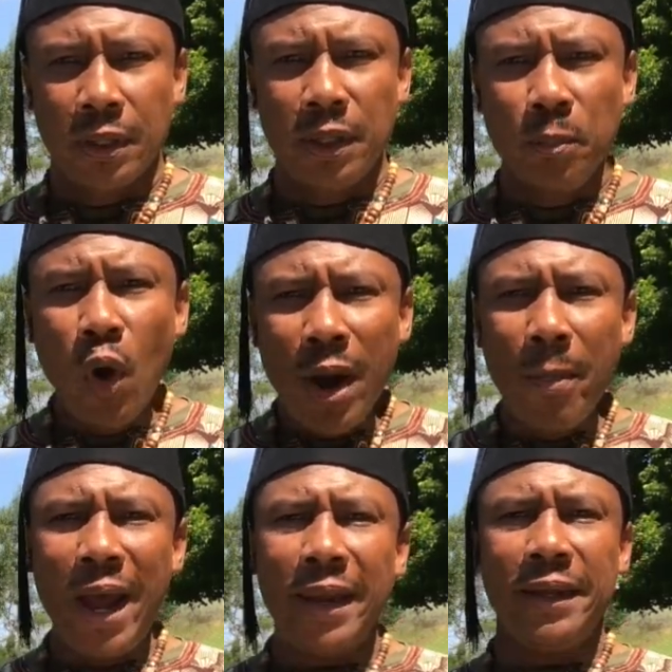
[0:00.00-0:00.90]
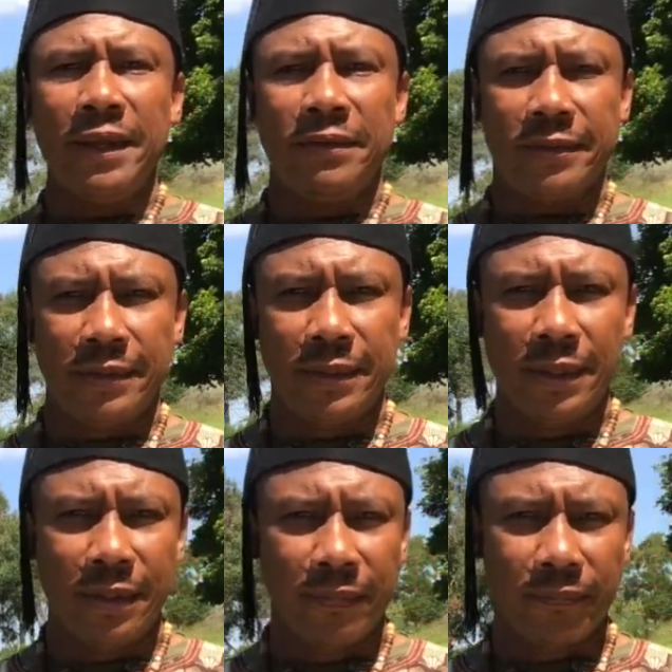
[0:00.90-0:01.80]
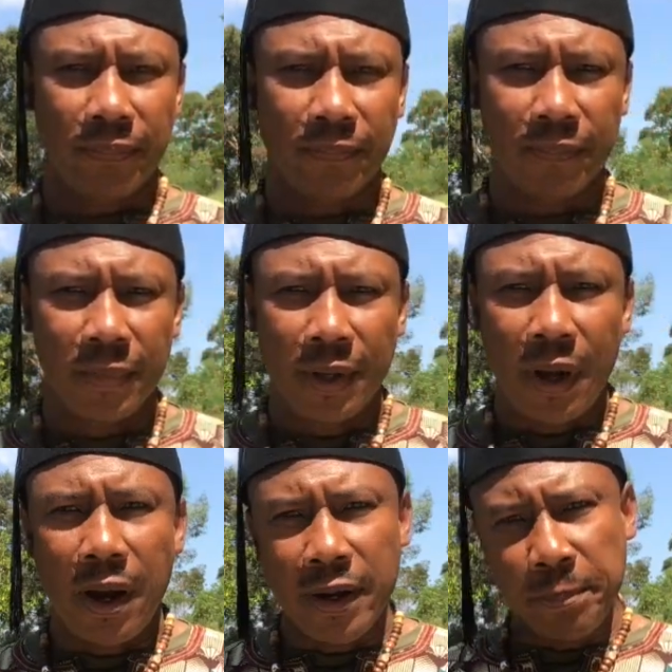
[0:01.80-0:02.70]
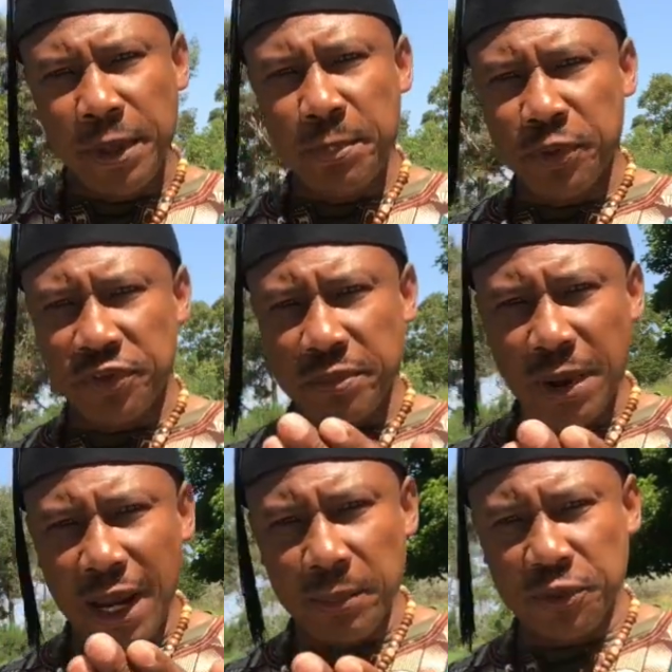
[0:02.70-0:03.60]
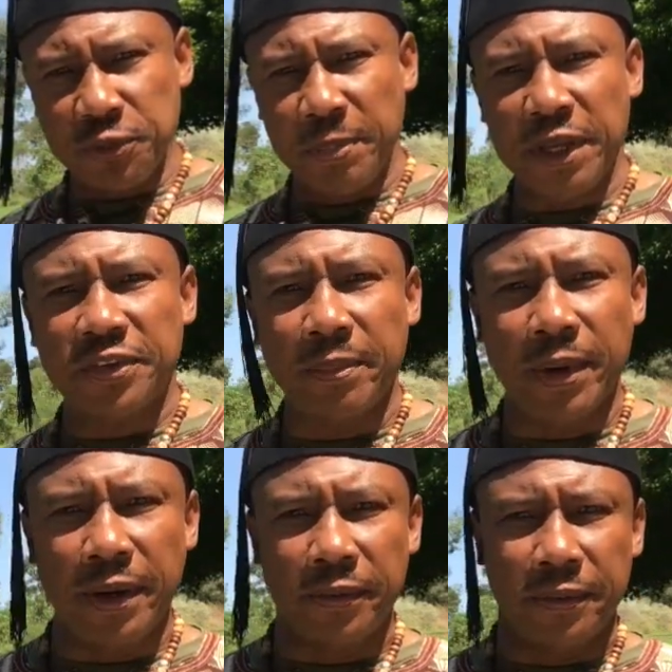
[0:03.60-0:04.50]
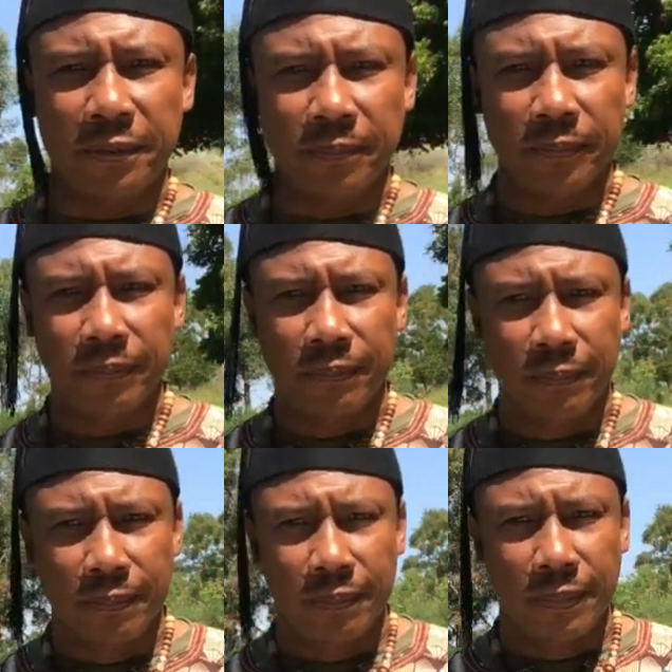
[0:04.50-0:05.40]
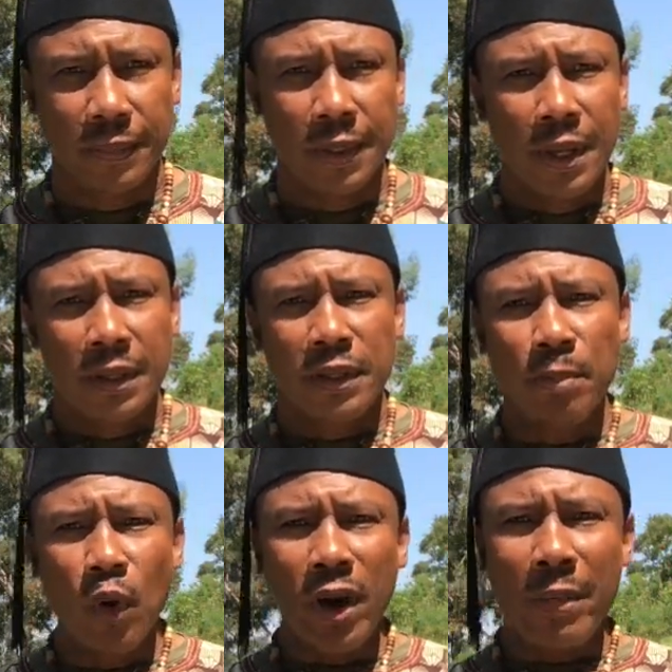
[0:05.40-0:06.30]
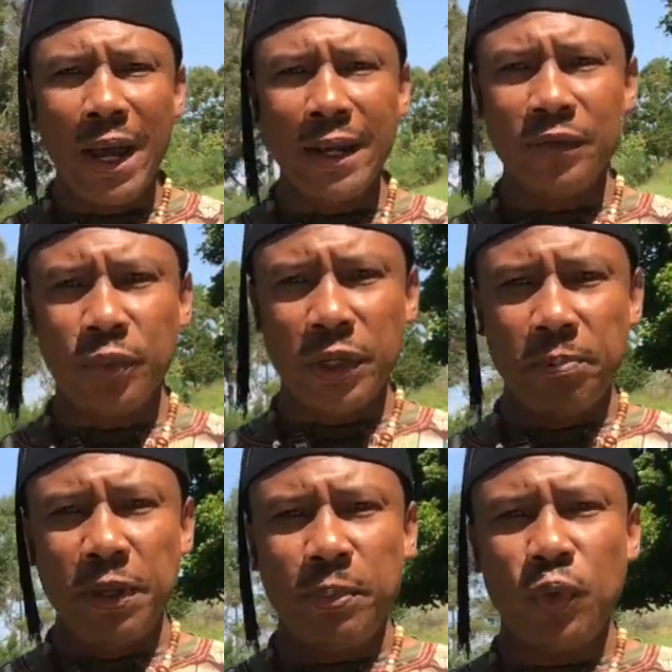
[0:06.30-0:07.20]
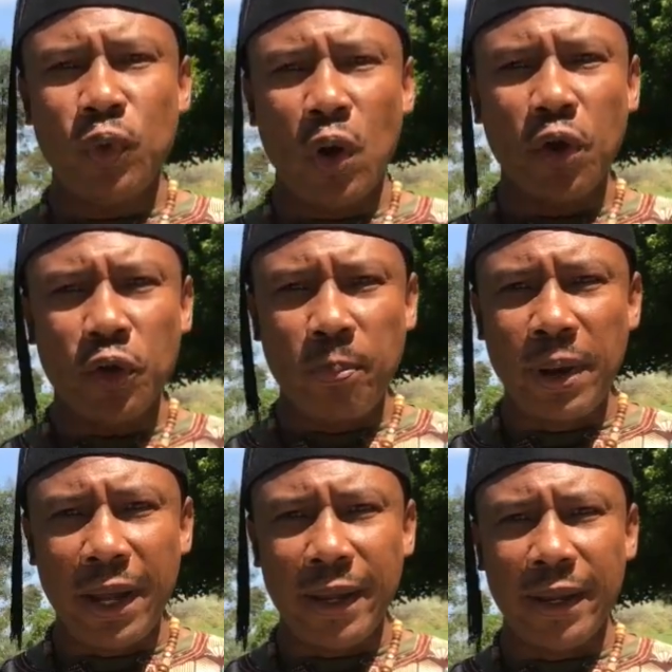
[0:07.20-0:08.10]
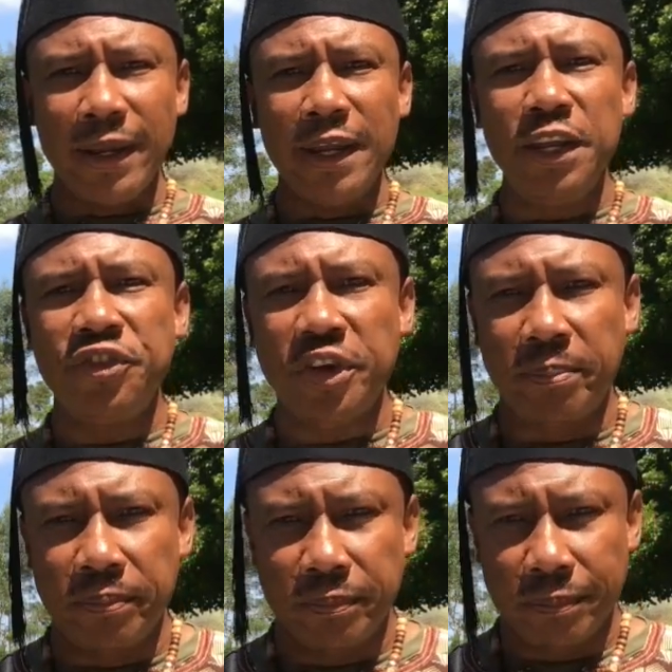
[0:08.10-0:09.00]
The Moabites are the peoples the Bible speaks about. The Moabites were the people who occupy Egypt.